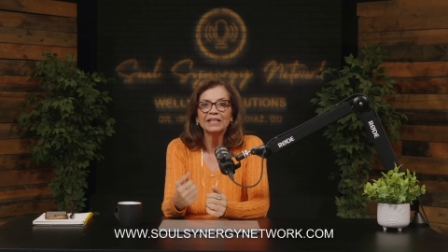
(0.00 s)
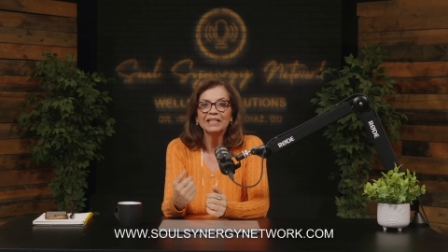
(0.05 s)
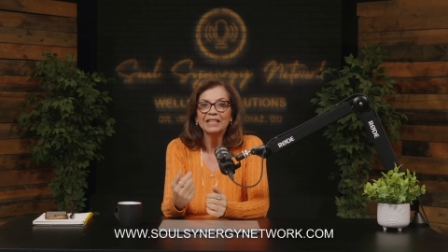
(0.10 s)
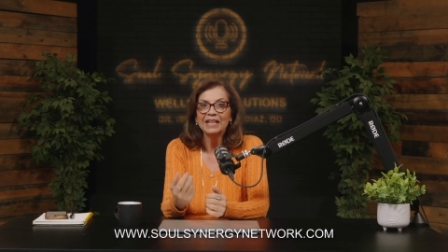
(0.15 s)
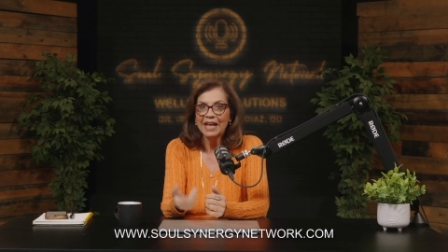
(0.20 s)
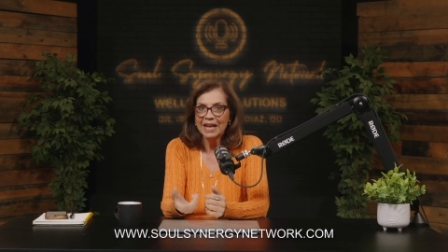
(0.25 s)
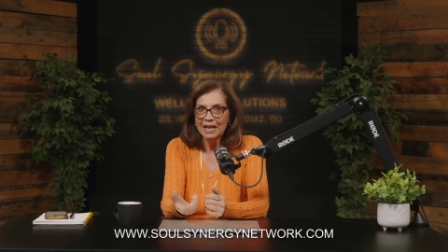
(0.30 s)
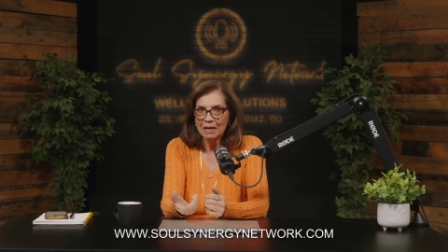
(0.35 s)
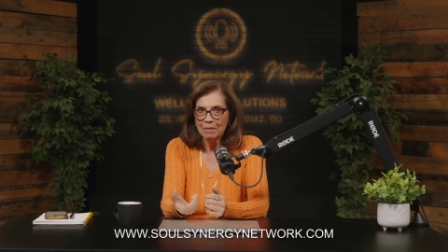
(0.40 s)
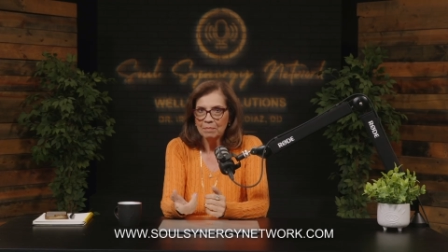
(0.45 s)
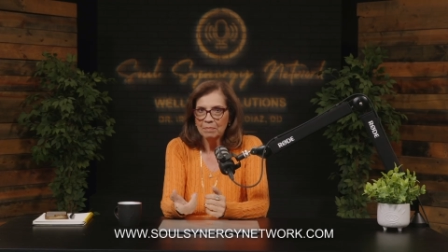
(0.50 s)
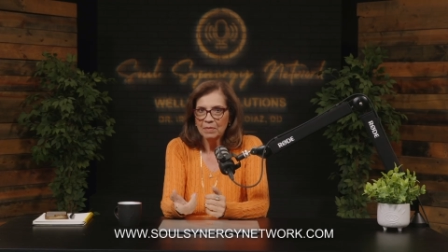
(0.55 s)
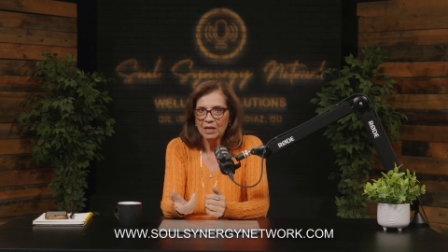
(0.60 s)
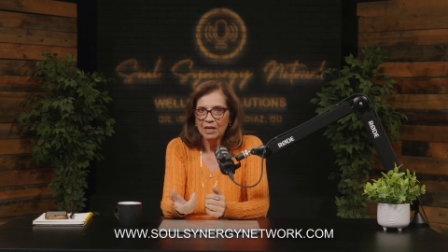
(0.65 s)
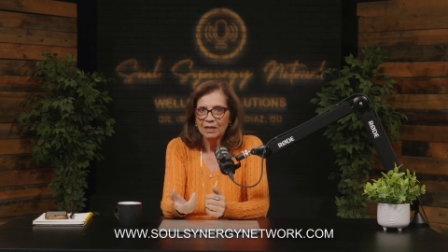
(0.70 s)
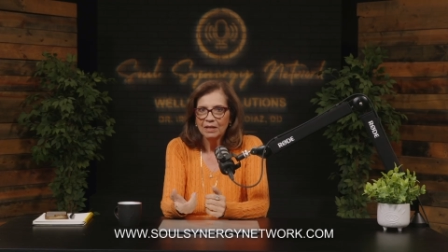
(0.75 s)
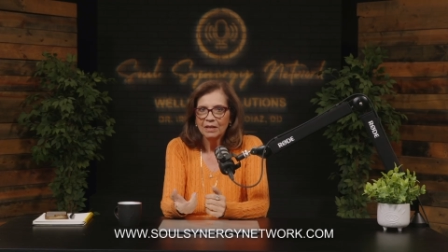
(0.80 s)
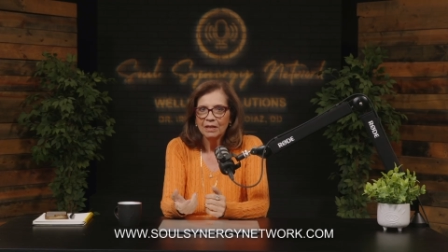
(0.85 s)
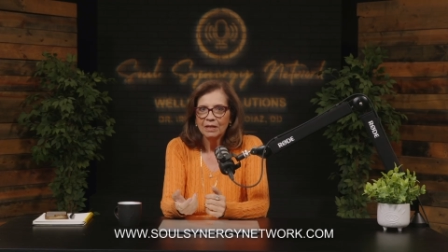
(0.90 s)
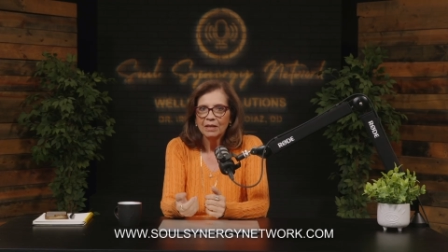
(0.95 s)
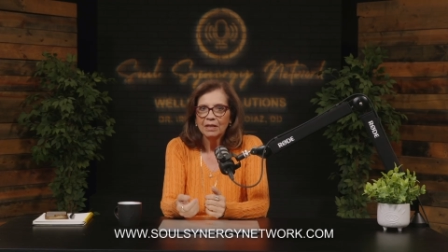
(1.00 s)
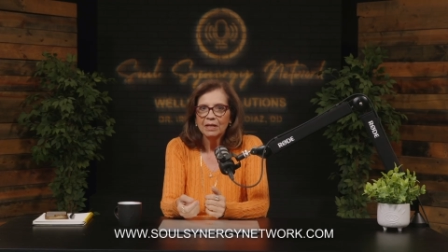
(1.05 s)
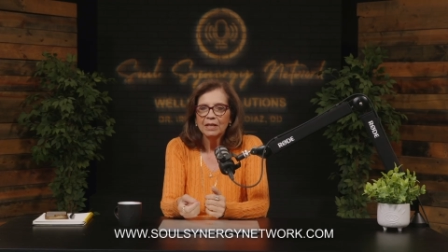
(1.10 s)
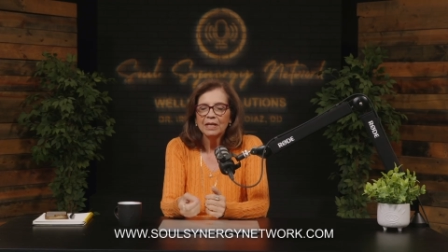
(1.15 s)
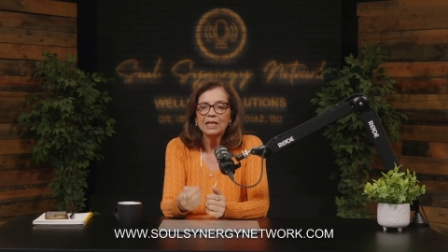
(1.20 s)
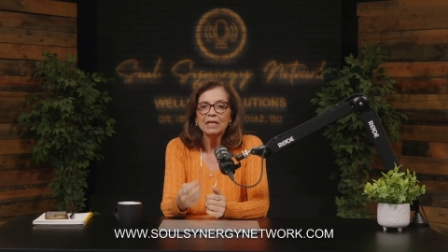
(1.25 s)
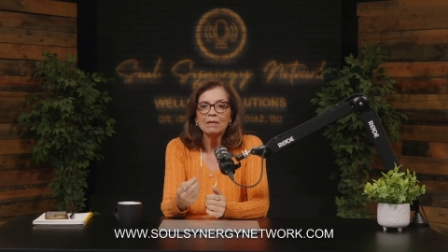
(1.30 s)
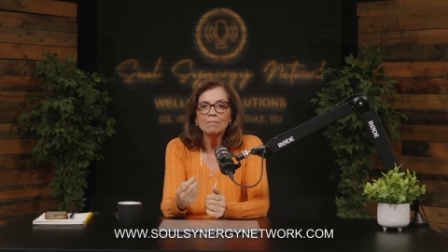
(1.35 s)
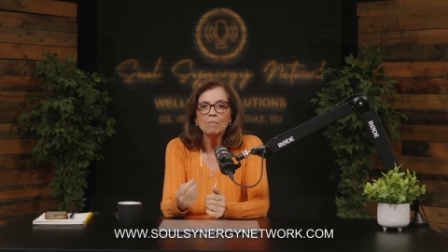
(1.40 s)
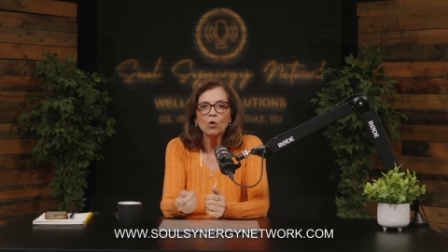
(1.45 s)
name:
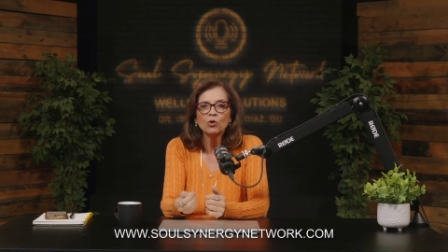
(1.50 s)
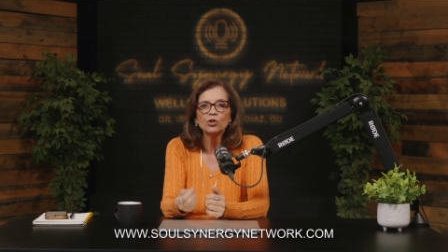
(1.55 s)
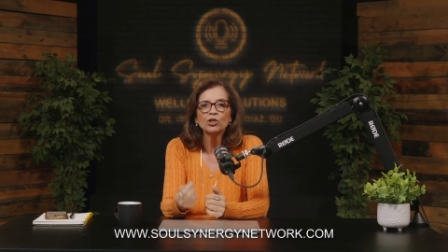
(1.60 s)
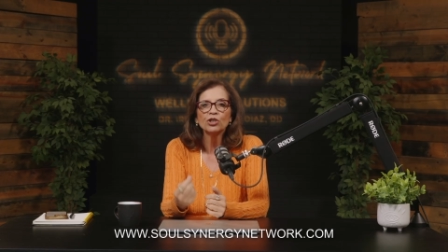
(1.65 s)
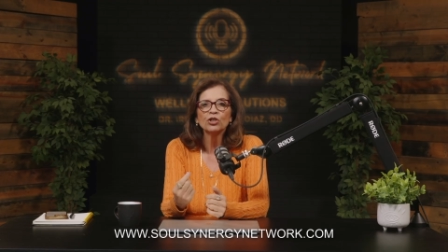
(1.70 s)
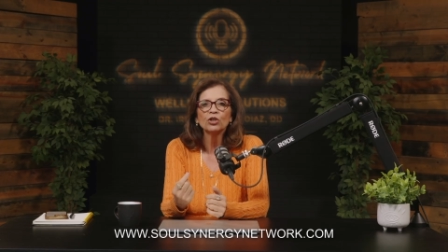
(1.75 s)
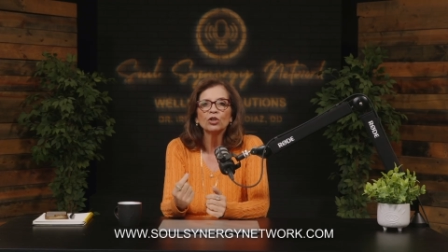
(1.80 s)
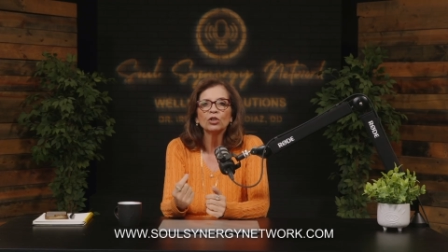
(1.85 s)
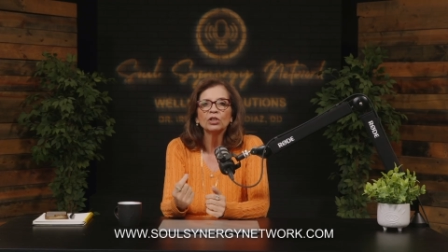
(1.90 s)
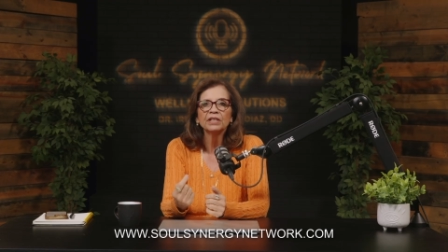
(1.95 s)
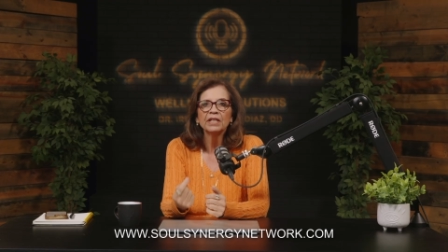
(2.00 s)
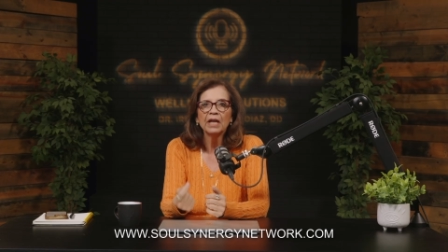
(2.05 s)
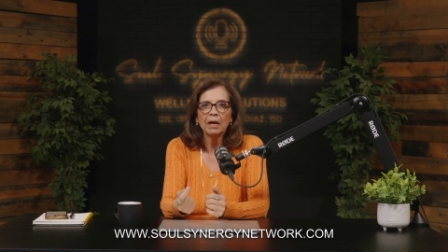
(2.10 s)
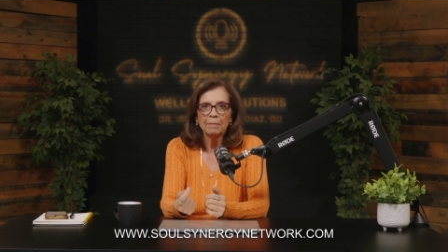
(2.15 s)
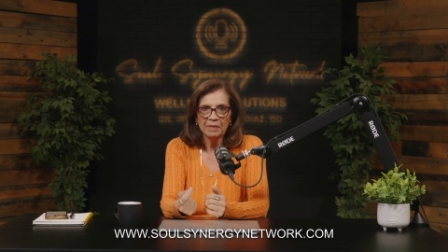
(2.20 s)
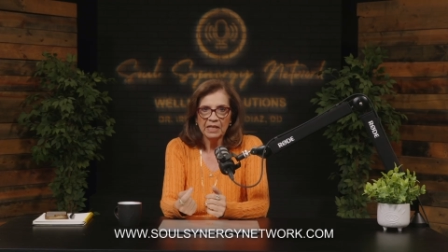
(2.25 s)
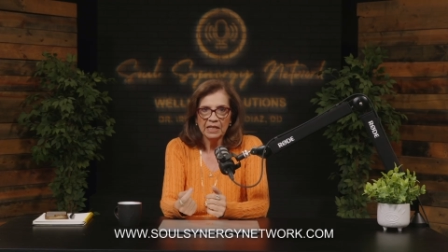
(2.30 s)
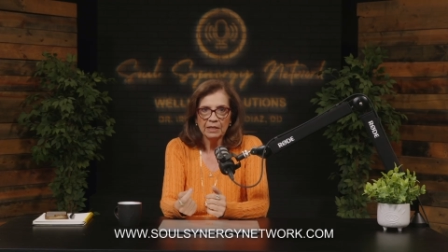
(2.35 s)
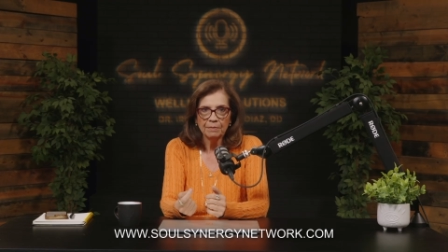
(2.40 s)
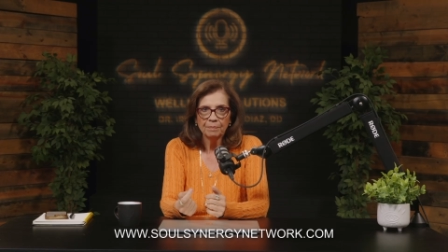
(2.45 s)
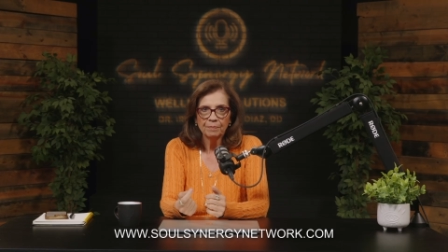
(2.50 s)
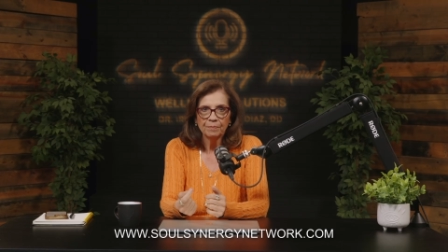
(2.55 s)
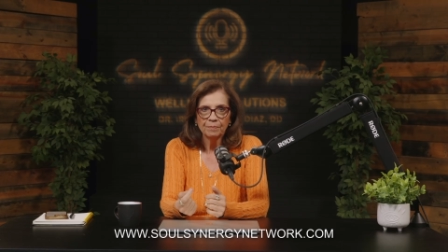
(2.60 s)
emotional numbing.